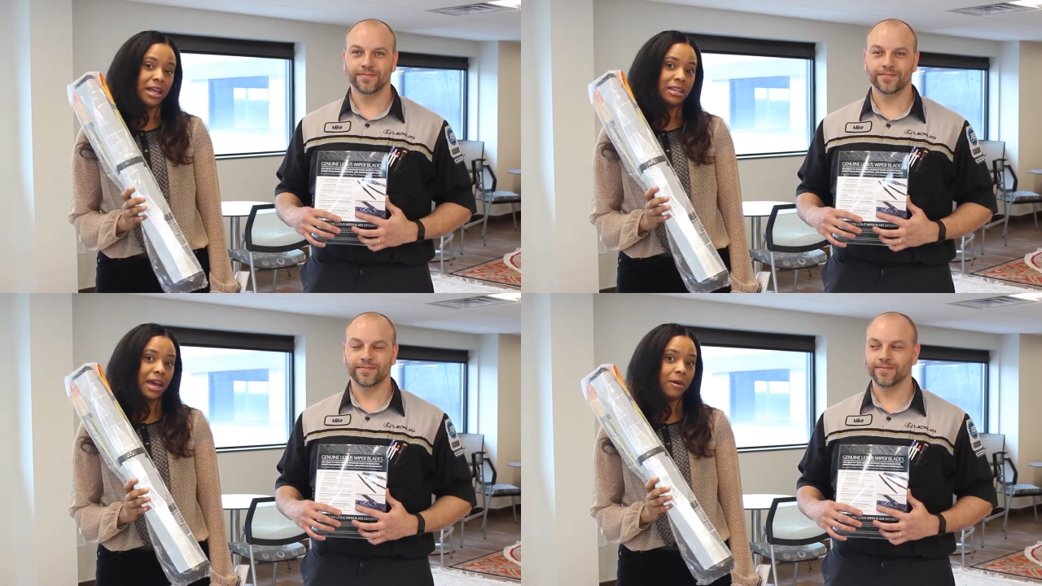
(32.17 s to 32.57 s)

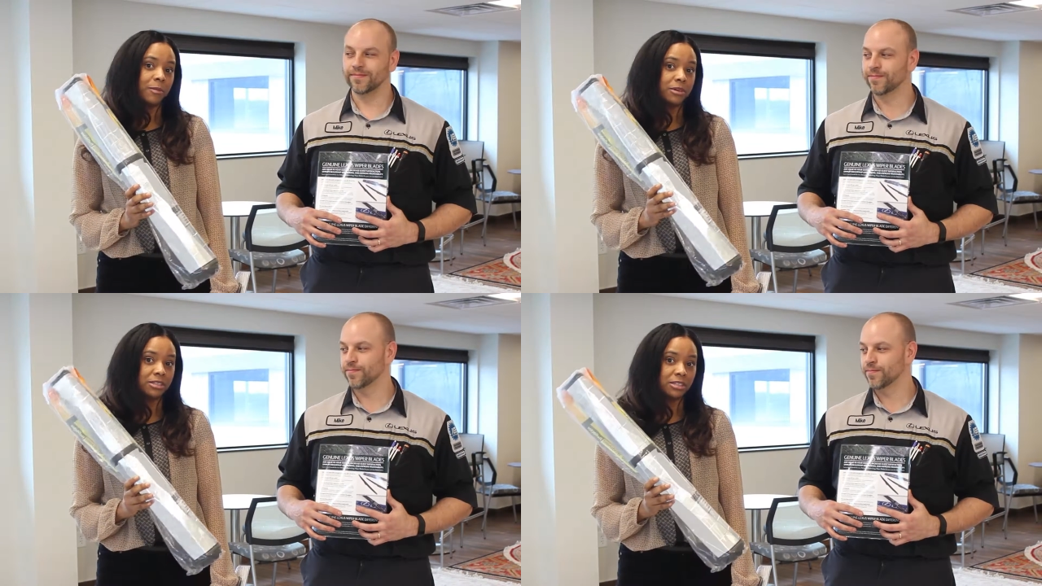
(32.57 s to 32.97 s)
Speaker 1: gladly
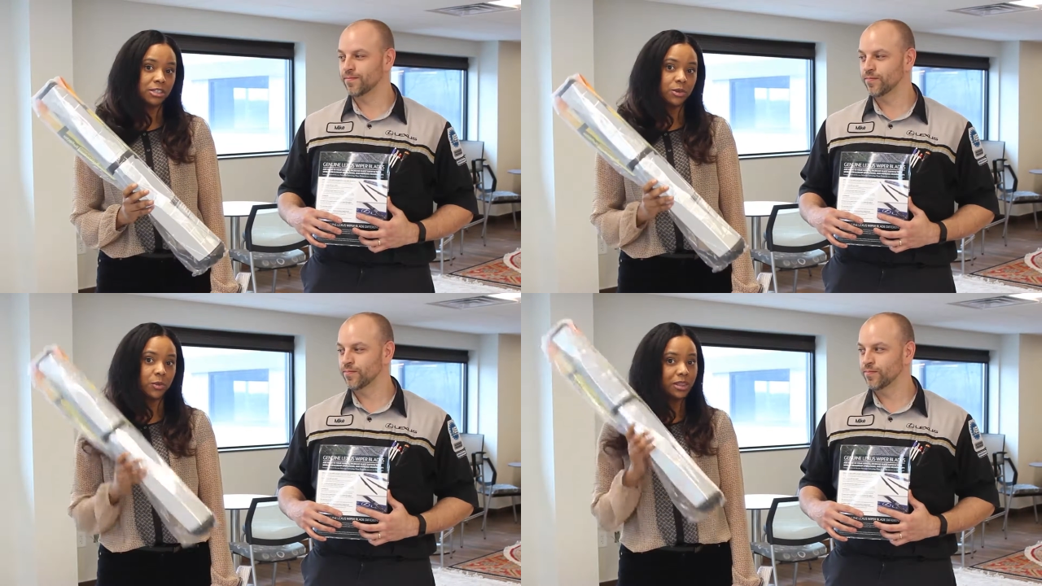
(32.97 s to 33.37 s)
help you
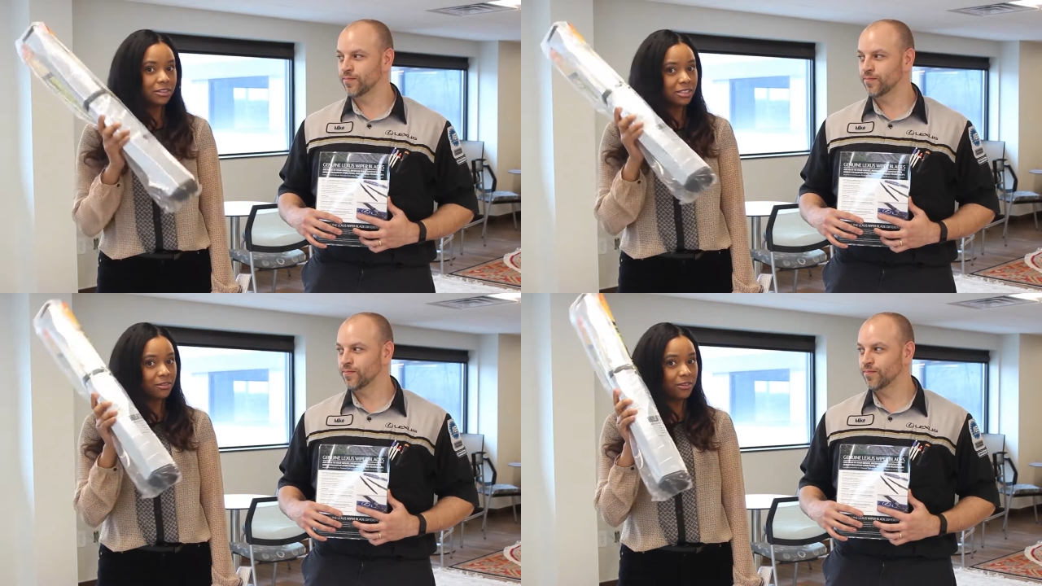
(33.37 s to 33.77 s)
assist you with the
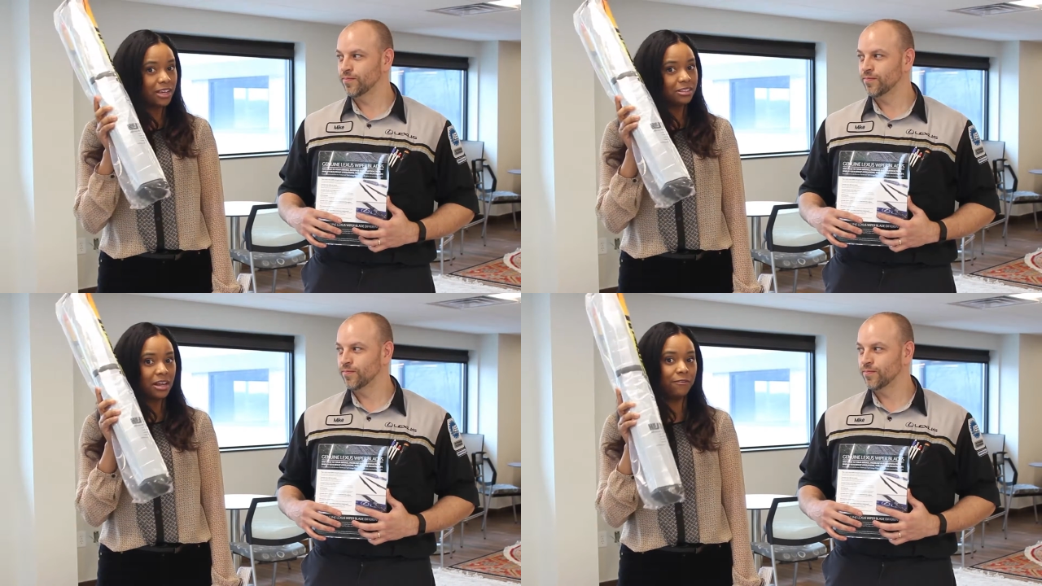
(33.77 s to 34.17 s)
sun
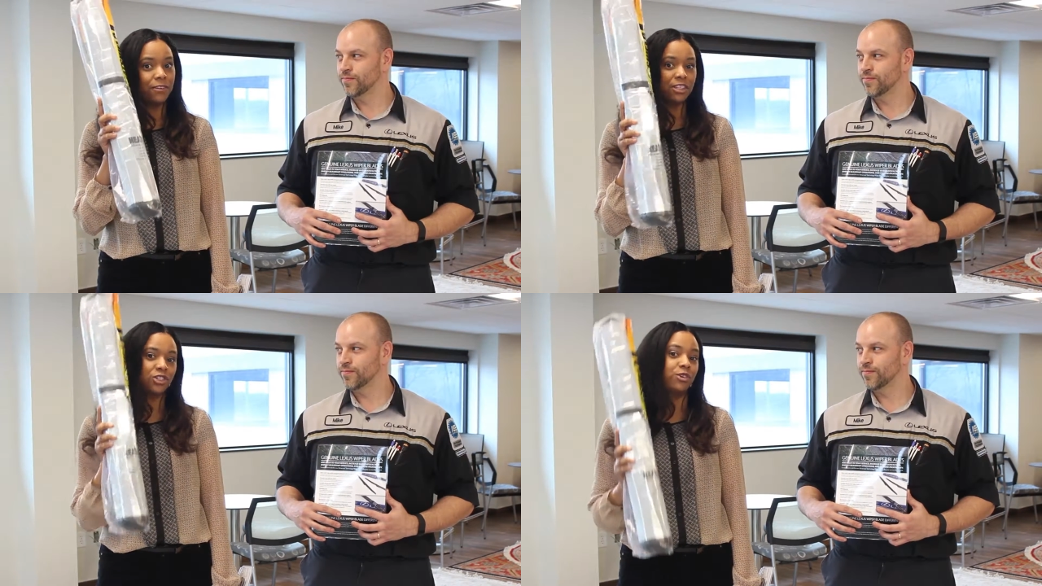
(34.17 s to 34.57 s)
visor that
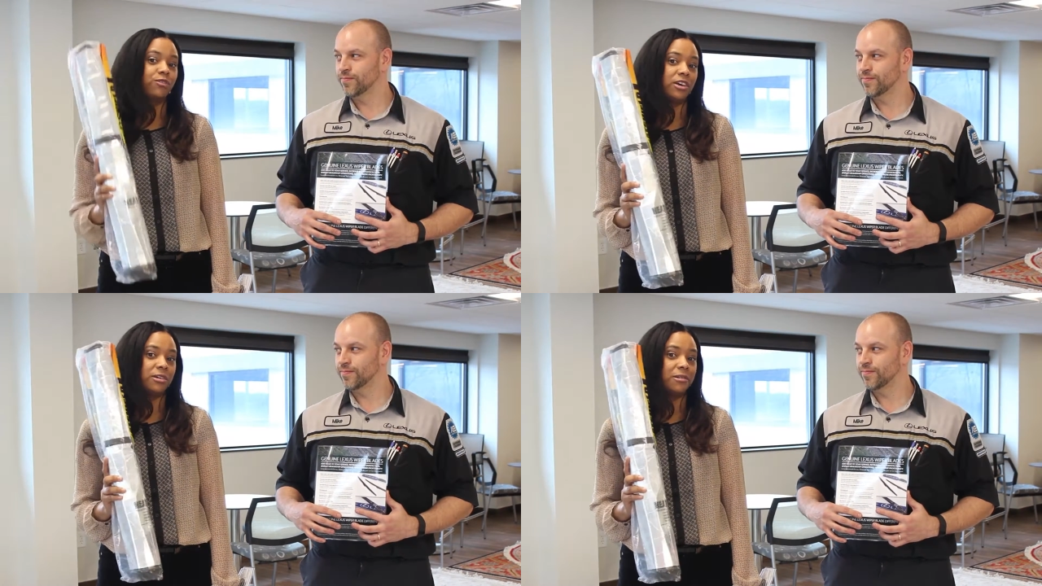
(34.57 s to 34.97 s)
fits your
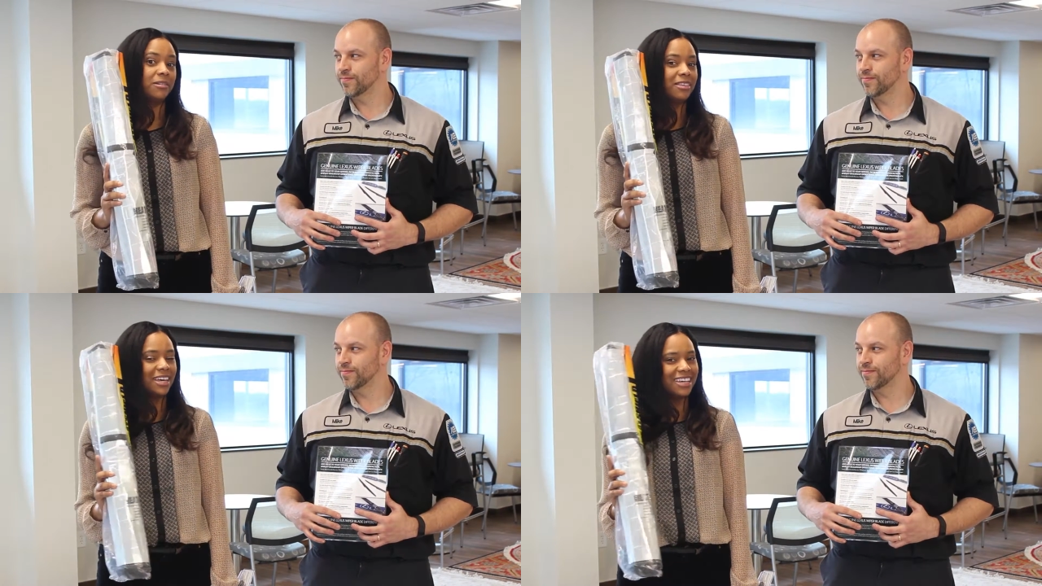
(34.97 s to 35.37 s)
vehicle.
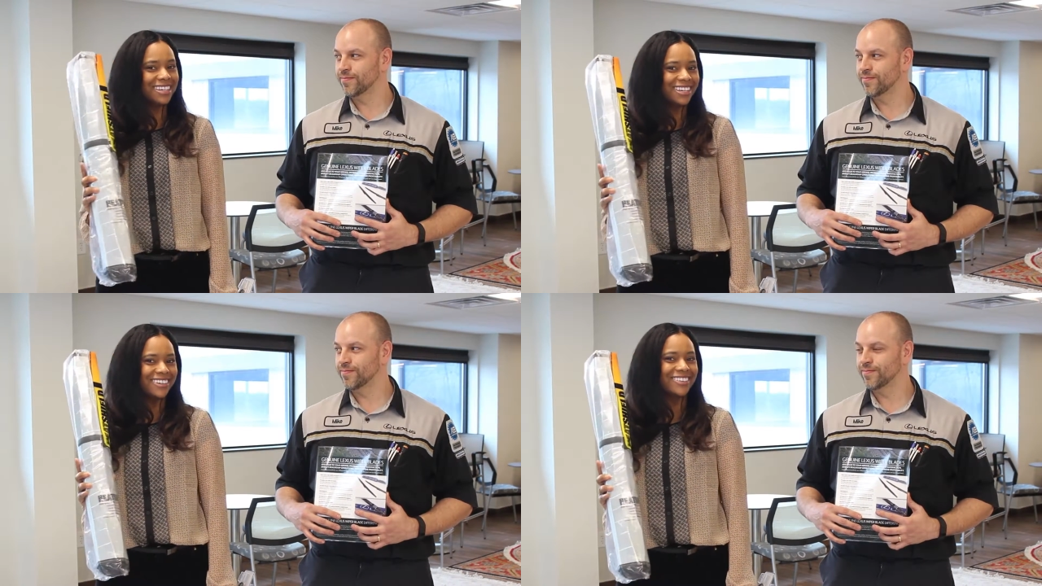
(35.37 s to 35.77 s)

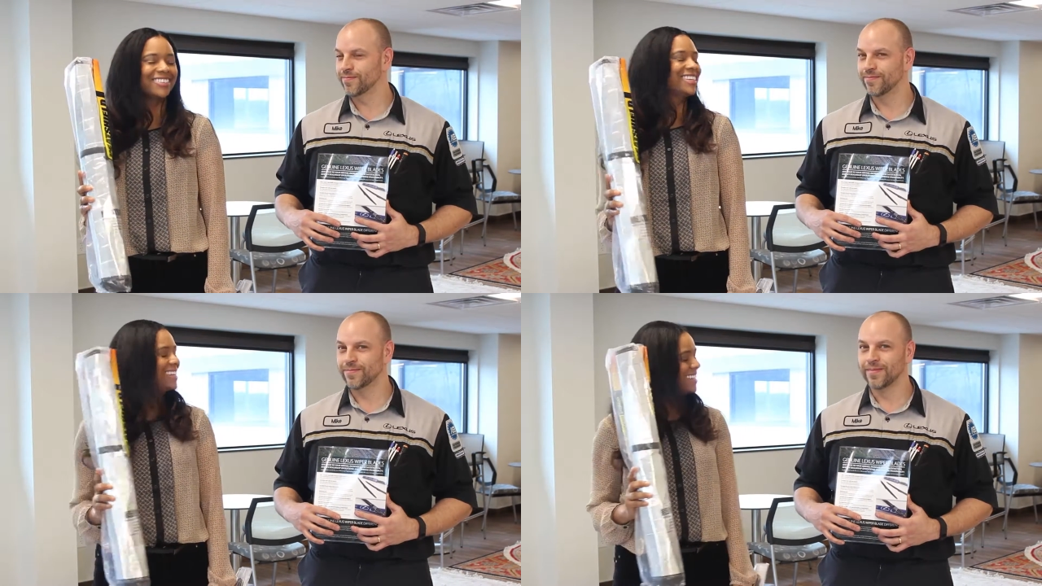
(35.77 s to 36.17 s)
Thank you.
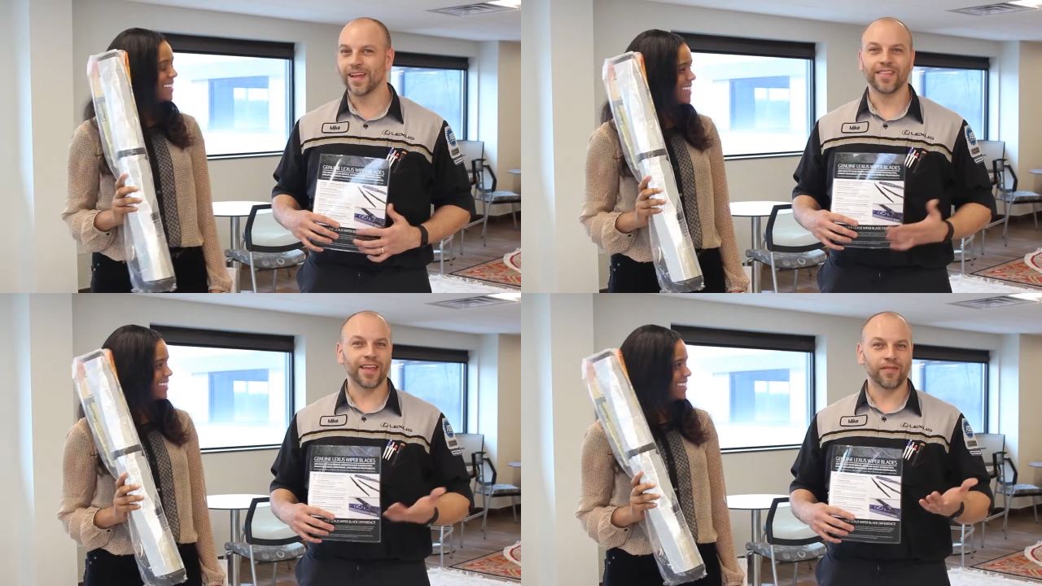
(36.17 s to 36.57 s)

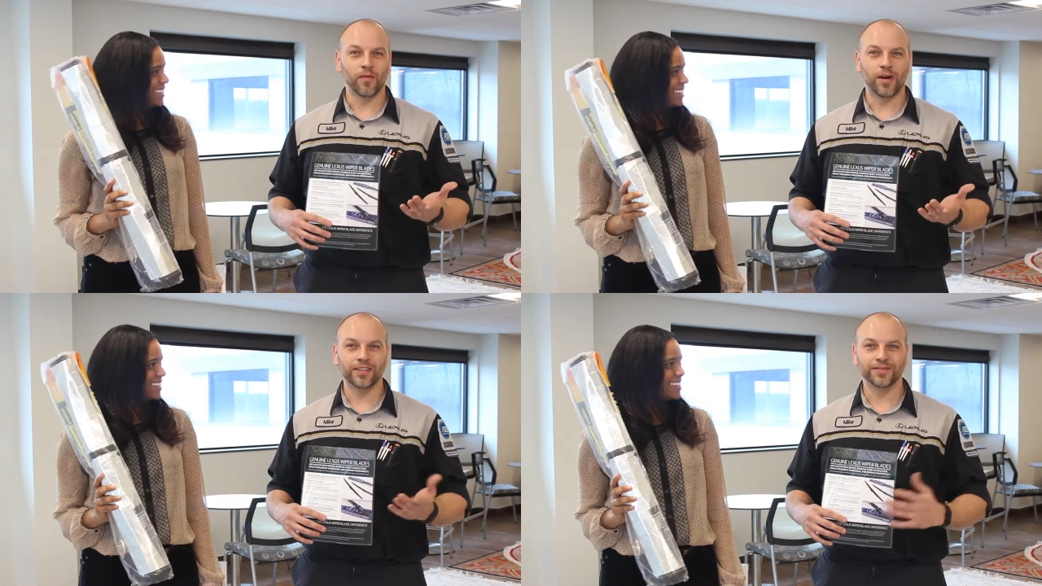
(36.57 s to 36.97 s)
Thanks
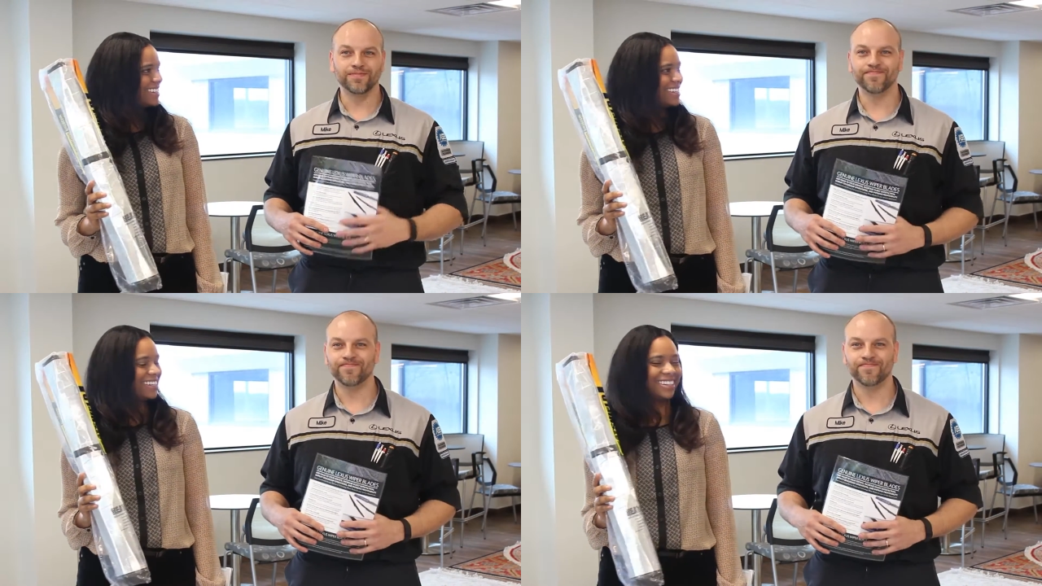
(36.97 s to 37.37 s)
Speaker 2: for
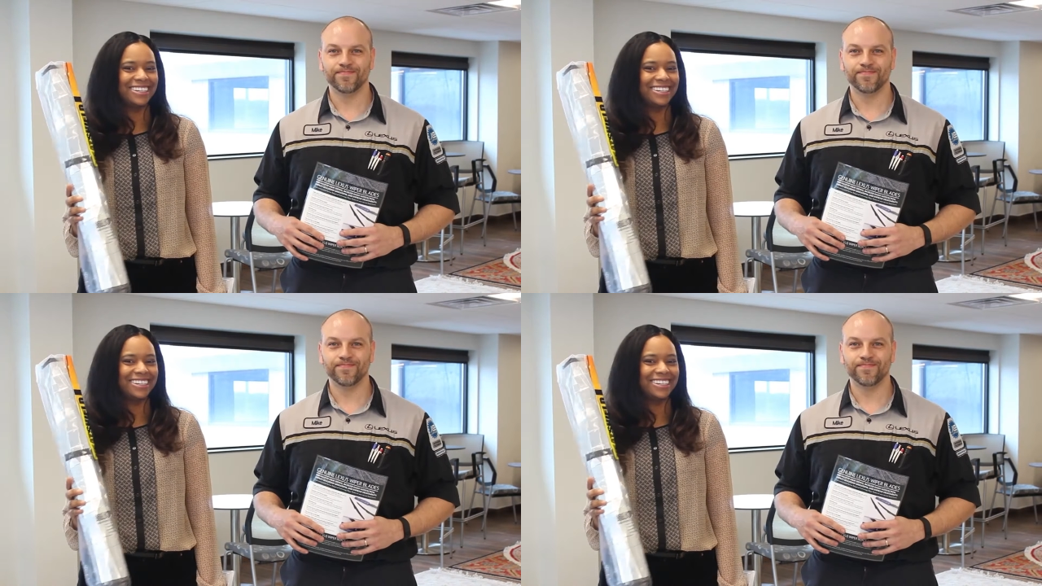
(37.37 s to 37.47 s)
watching.